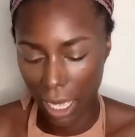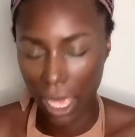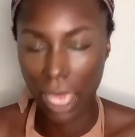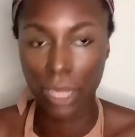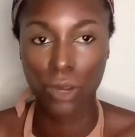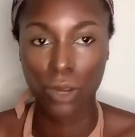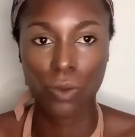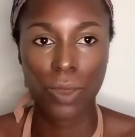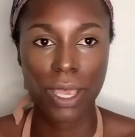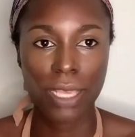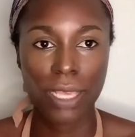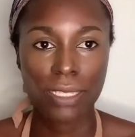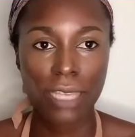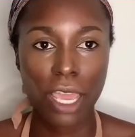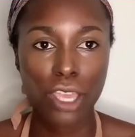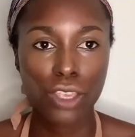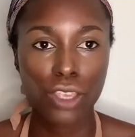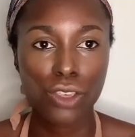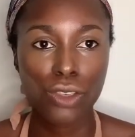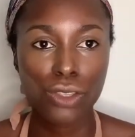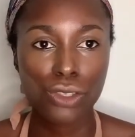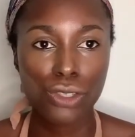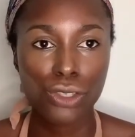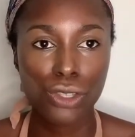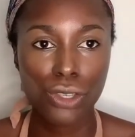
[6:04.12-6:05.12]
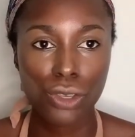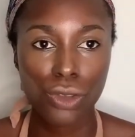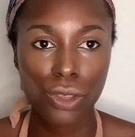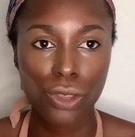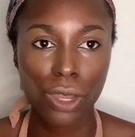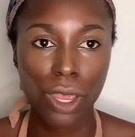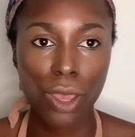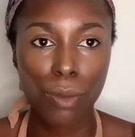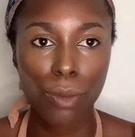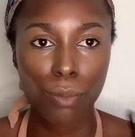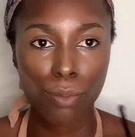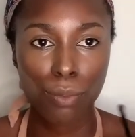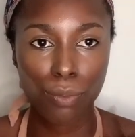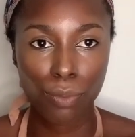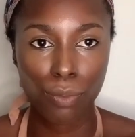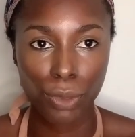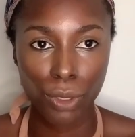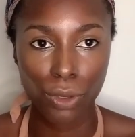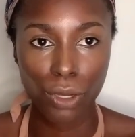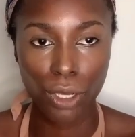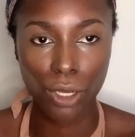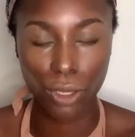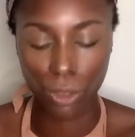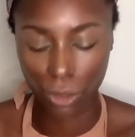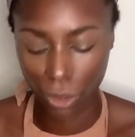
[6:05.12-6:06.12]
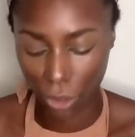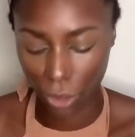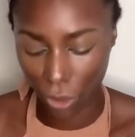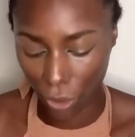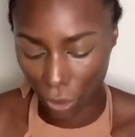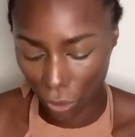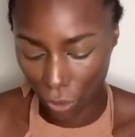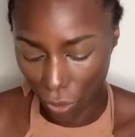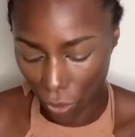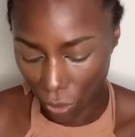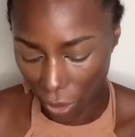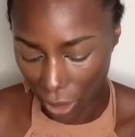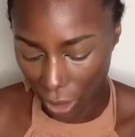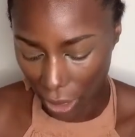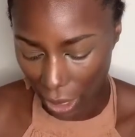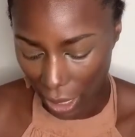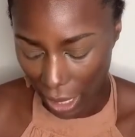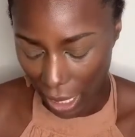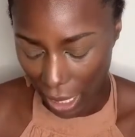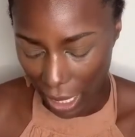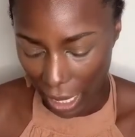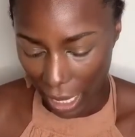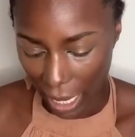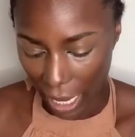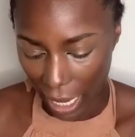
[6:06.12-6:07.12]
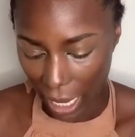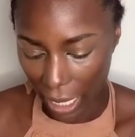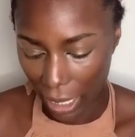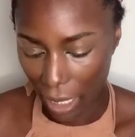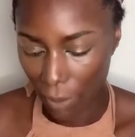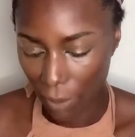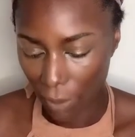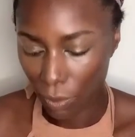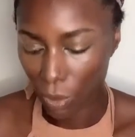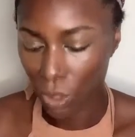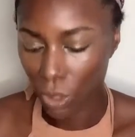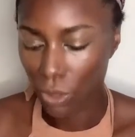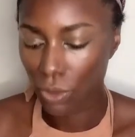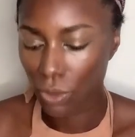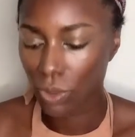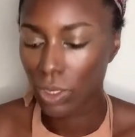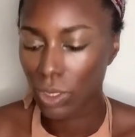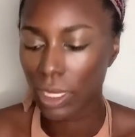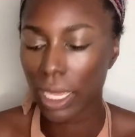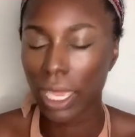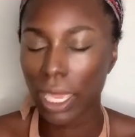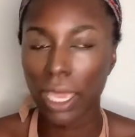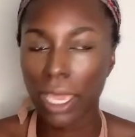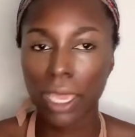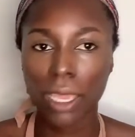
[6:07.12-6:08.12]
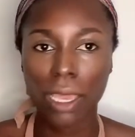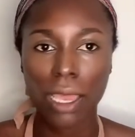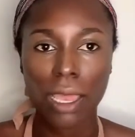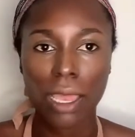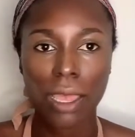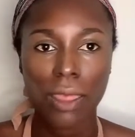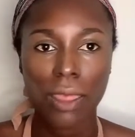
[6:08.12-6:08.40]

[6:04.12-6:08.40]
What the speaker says: Anyways, I use Huda Beauty Nude, and I'm using